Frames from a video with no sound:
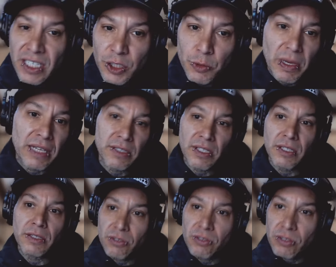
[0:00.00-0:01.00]

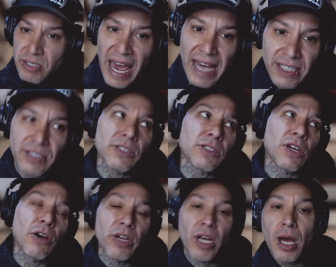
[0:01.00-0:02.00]
expenses, taxes
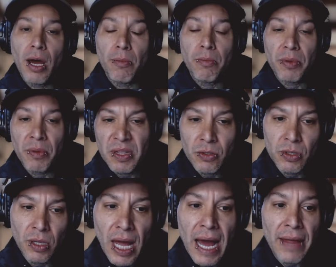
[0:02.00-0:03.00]
going up. I mean, there's a
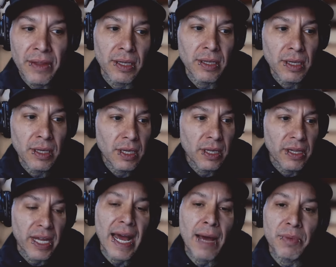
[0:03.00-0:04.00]
lot that, that
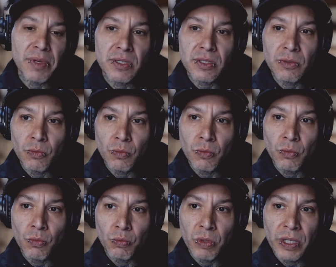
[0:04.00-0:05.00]
happens
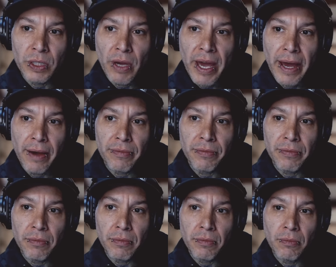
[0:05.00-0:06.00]
when you have
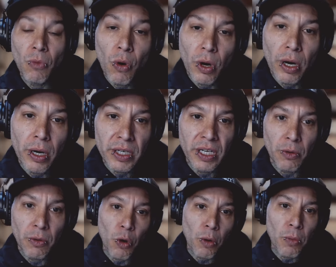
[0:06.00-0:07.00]
more, you know,
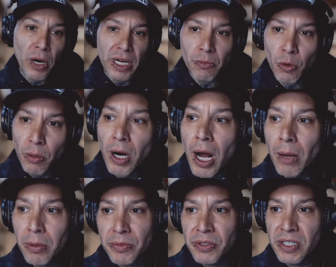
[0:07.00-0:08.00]
more money, more
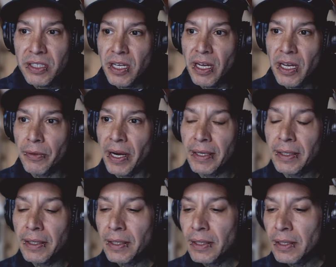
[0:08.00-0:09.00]
problems, they say, right?
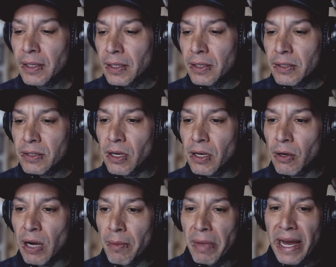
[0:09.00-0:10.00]
So I
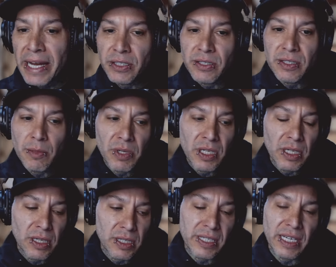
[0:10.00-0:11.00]
imagine somebody
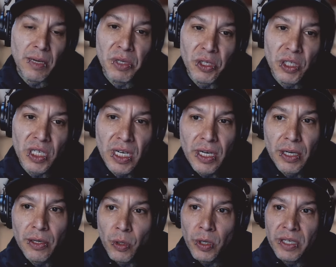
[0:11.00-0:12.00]
that's like a billionaire
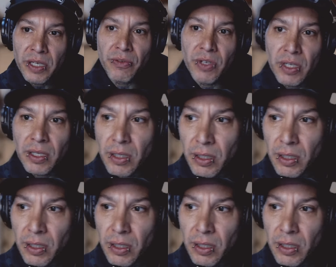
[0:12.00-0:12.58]
or even,